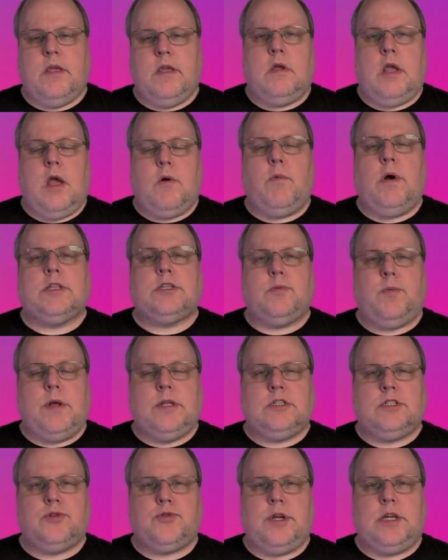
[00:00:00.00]
And once
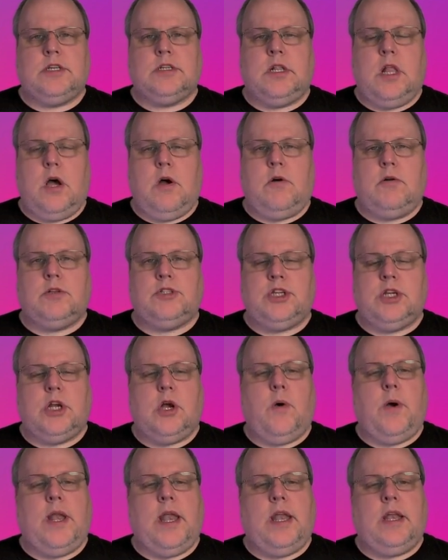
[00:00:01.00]
WizTree loads, you can
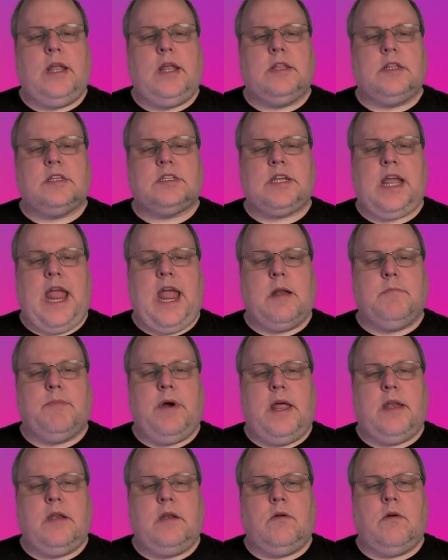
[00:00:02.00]
go ahead and hit the scan
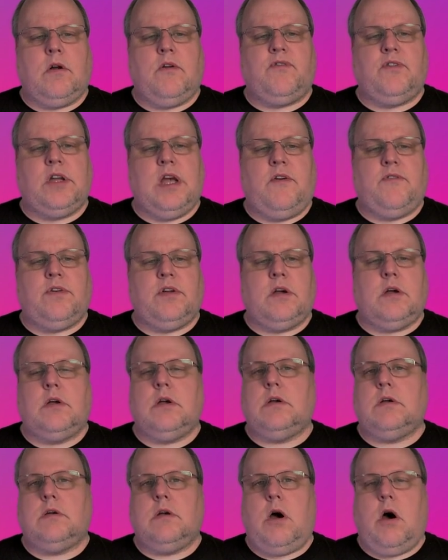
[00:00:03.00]
button, or if you have
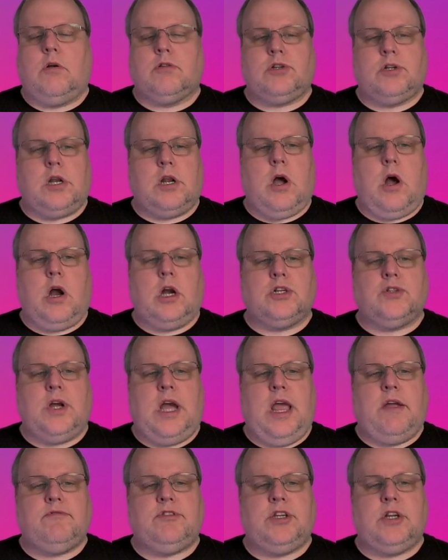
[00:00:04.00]
alternate hard
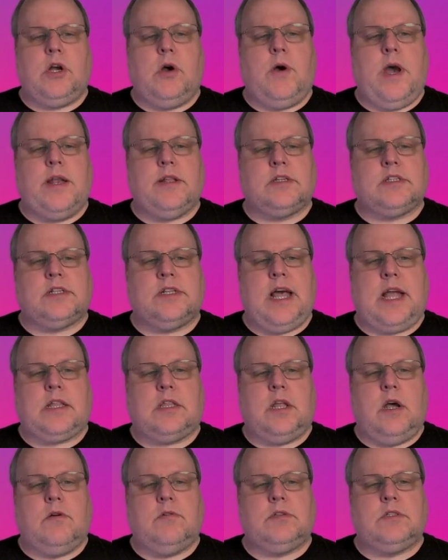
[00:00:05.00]
drives, you can go ahead and select
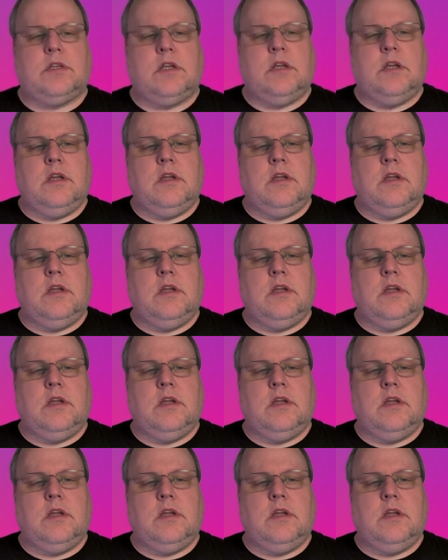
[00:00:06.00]
those.